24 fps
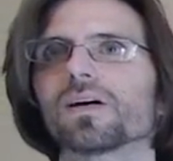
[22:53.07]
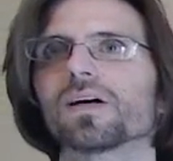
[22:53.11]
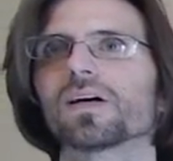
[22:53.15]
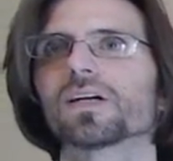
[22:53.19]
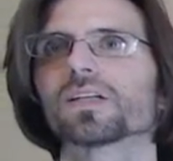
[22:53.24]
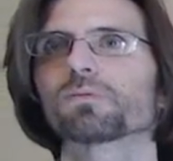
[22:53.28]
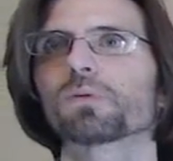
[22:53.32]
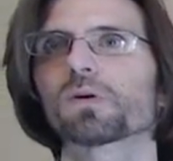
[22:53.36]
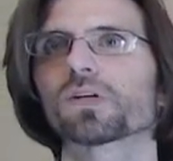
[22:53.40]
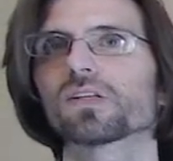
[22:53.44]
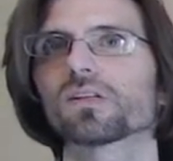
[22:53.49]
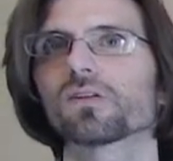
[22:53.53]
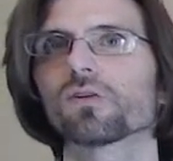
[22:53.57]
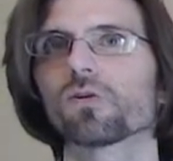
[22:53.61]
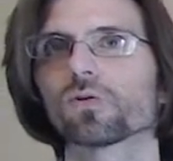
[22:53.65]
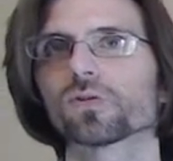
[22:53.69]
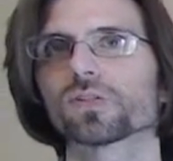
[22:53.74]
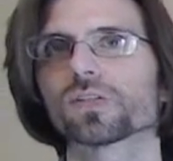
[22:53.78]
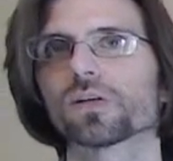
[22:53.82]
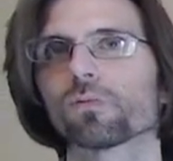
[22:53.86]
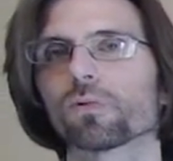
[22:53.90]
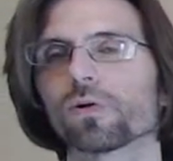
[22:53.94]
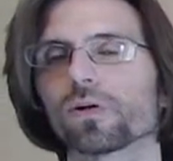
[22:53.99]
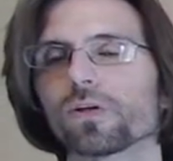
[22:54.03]
especially
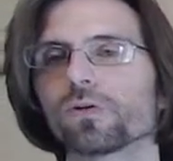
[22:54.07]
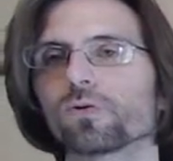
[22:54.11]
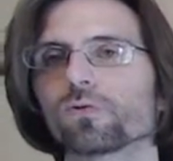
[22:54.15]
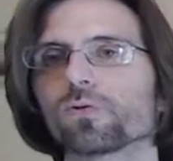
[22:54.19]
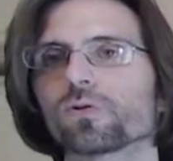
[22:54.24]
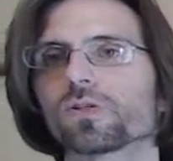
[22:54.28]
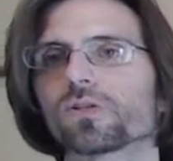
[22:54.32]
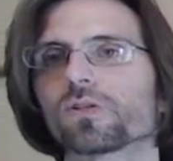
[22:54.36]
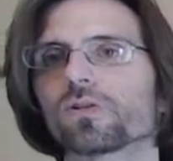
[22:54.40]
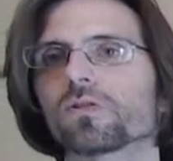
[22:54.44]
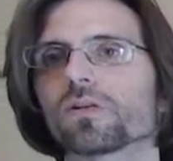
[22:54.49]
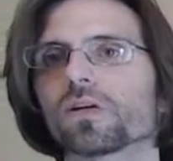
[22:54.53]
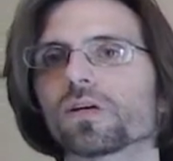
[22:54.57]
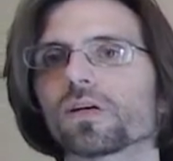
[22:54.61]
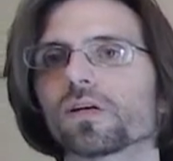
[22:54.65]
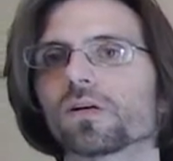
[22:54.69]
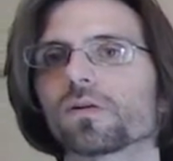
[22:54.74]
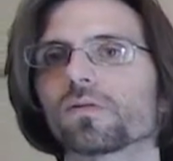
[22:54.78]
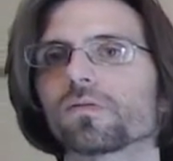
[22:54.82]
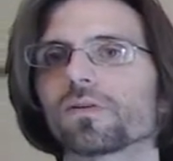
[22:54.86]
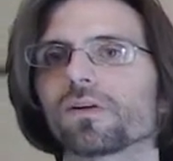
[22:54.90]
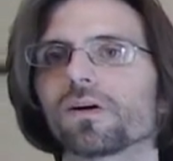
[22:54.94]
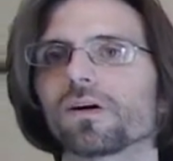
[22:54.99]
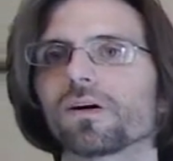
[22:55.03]
those that were used to
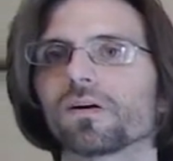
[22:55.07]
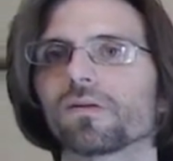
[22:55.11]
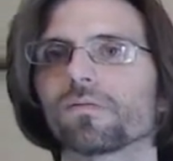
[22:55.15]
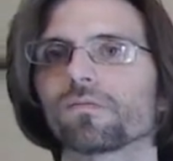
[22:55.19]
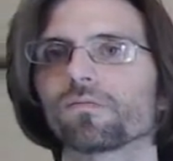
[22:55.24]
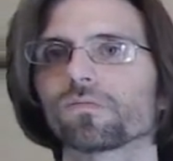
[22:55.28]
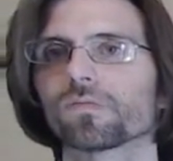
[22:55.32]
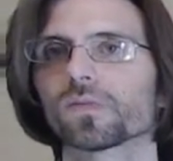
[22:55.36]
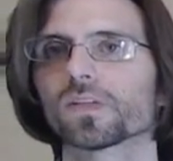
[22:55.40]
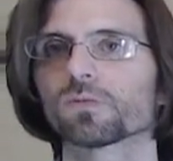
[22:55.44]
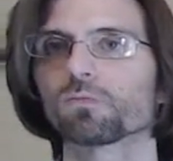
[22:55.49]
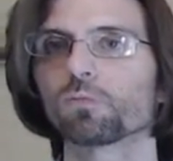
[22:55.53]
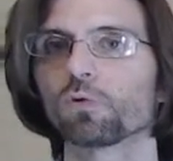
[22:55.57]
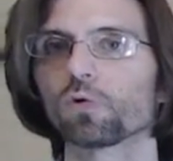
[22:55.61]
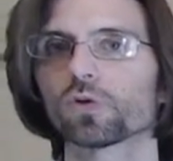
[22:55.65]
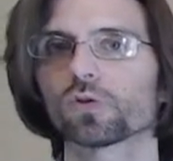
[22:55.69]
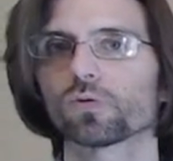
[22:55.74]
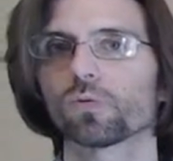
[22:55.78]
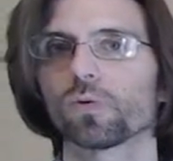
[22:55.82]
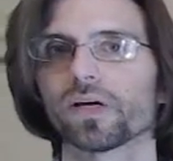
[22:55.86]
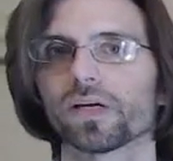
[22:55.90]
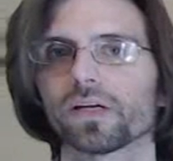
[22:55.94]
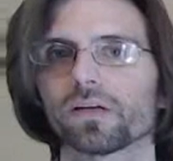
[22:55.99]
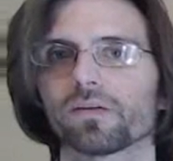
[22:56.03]
the
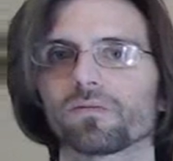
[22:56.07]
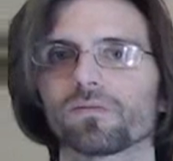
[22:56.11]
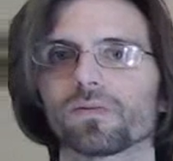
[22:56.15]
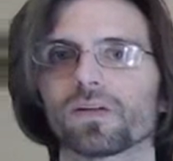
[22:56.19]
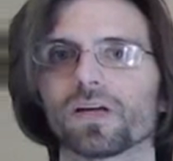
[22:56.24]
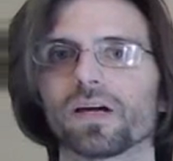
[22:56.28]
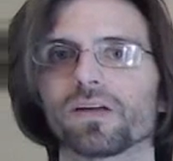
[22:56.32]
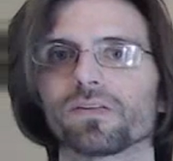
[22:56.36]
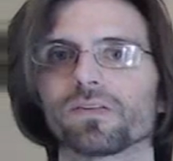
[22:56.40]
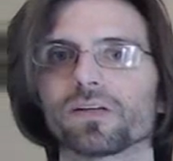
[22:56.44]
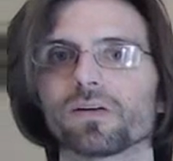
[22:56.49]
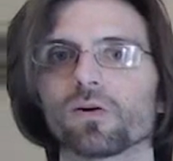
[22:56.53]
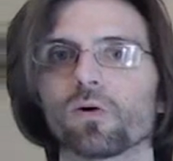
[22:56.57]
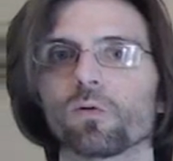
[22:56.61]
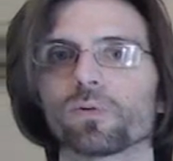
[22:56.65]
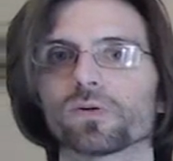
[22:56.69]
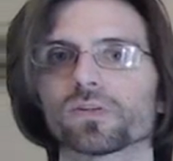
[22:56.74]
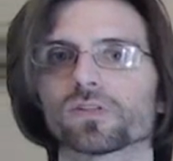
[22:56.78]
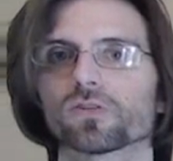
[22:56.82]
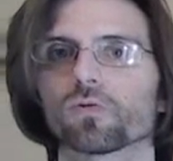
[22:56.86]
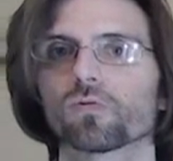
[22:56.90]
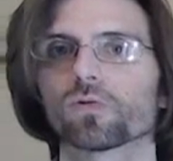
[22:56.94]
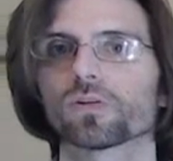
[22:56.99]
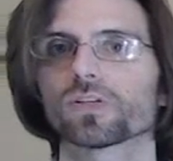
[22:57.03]
smoothswing and the
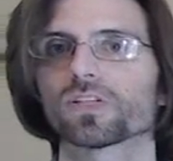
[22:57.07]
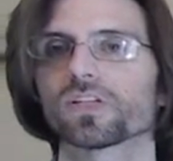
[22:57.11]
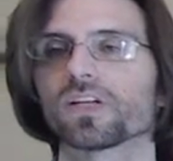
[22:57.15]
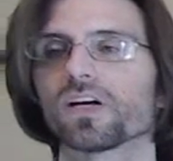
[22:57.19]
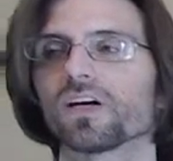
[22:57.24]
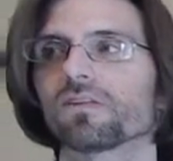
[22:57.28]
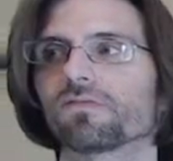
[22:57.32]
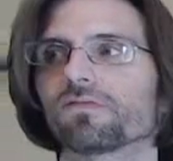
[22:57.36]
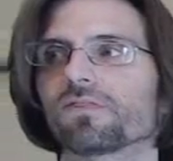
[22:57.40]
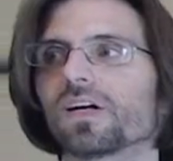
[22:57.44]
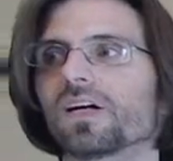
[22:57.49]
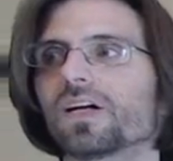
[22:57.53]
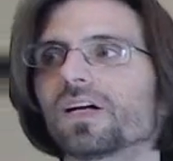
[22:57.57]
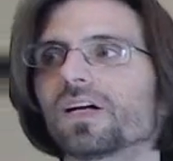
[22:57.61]
open source stuff,